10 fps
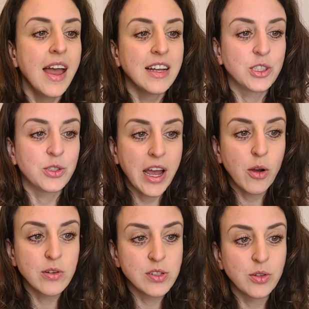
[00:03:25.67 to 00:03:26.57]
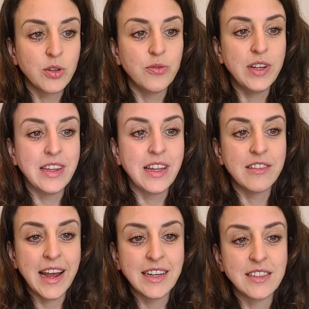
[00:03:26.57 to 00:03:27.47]
Try also to
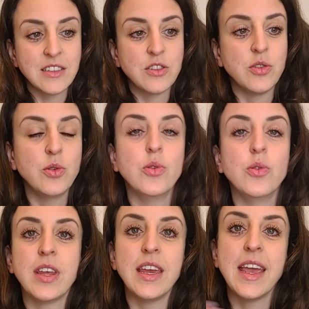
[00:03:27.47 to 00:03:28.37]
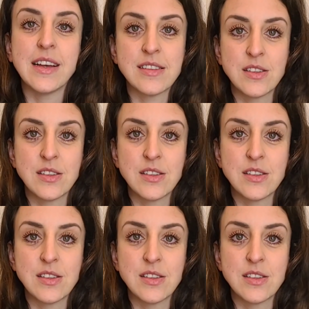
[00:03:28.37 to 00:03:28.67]
redirect to the yes.